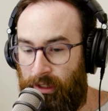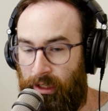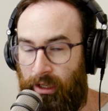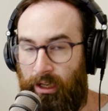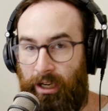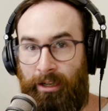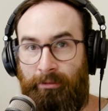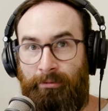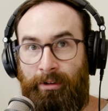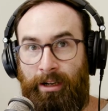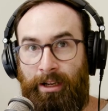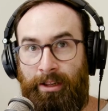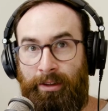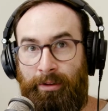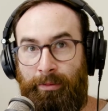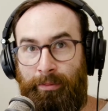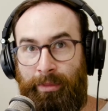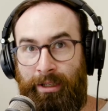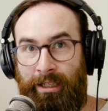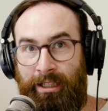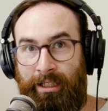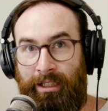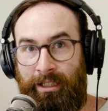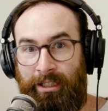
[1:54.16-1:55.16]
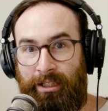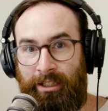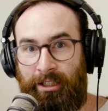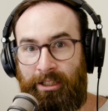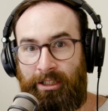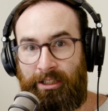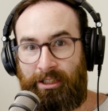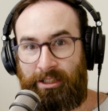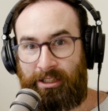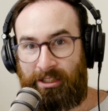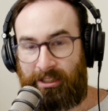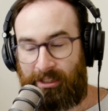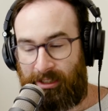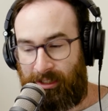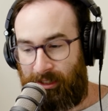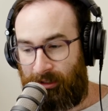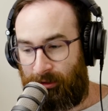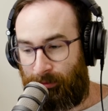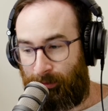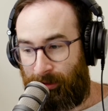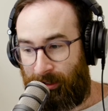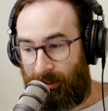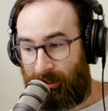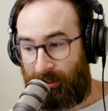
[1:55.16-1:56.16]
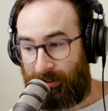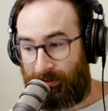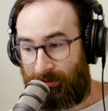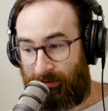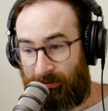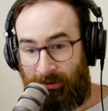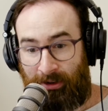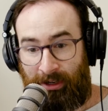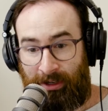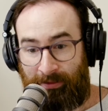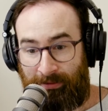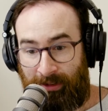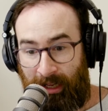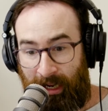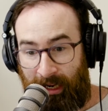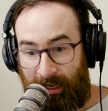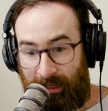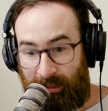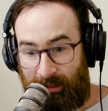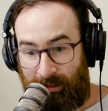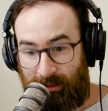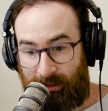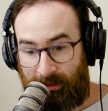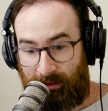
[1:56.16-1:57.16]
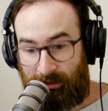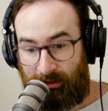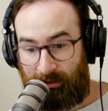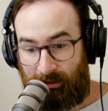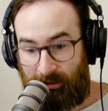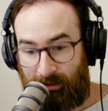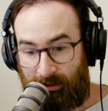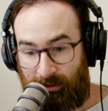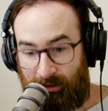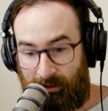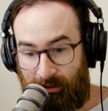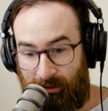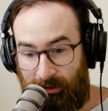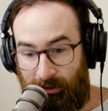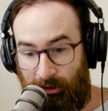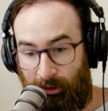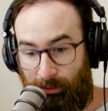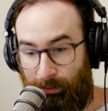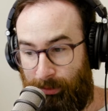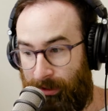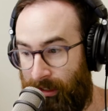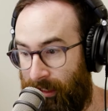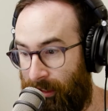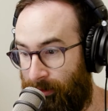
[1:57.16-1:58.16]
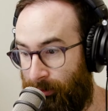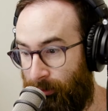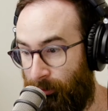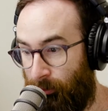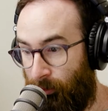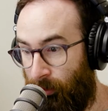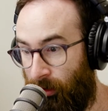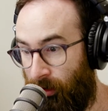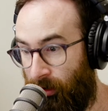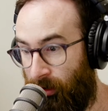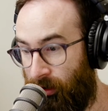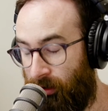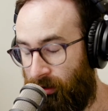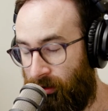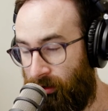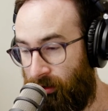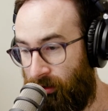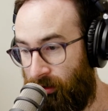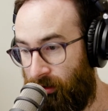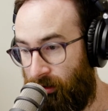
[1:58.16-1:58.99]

I'd rather be sitting on my ass for 5 days and not being able to work